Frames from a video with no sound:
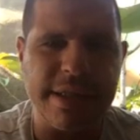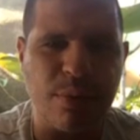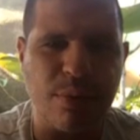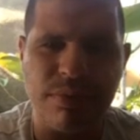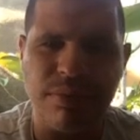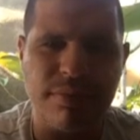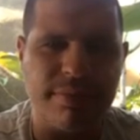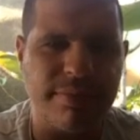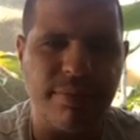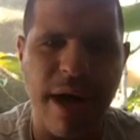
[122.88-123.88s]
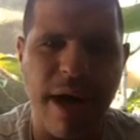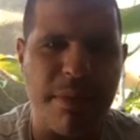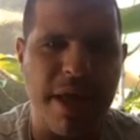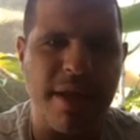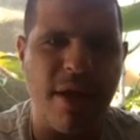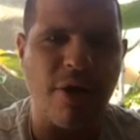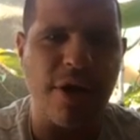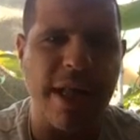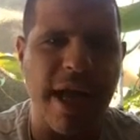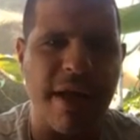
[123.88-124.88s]
is what I mean all
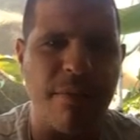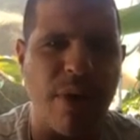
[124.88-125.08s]
the time.